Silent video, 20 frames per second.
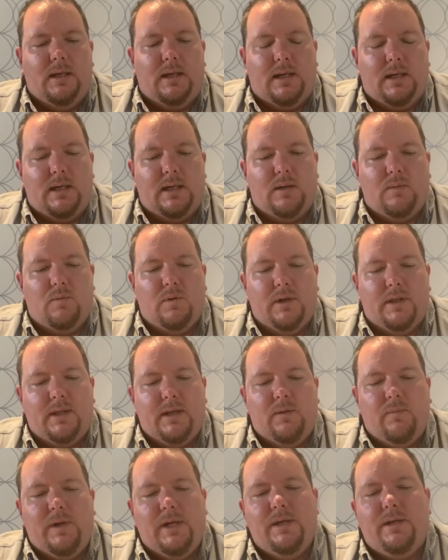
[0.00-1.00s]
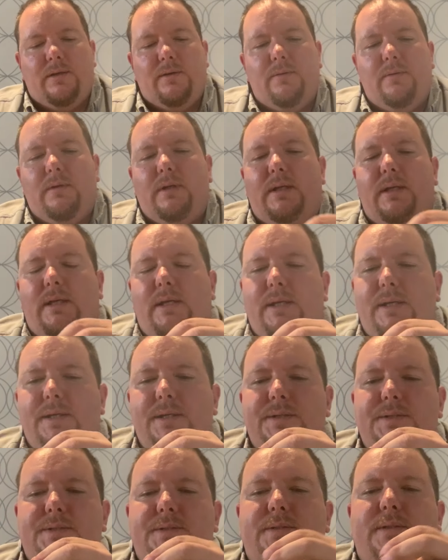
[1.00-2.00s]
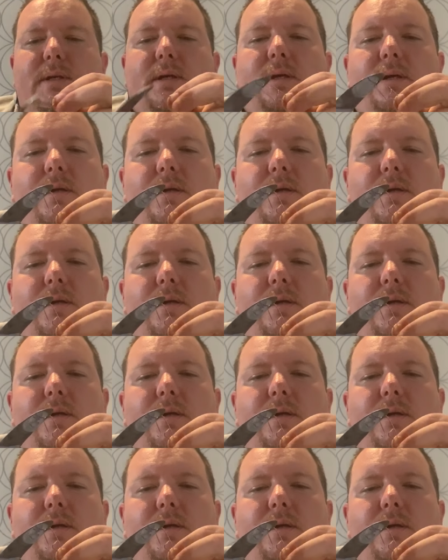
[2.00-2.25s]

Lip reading: One thing we do is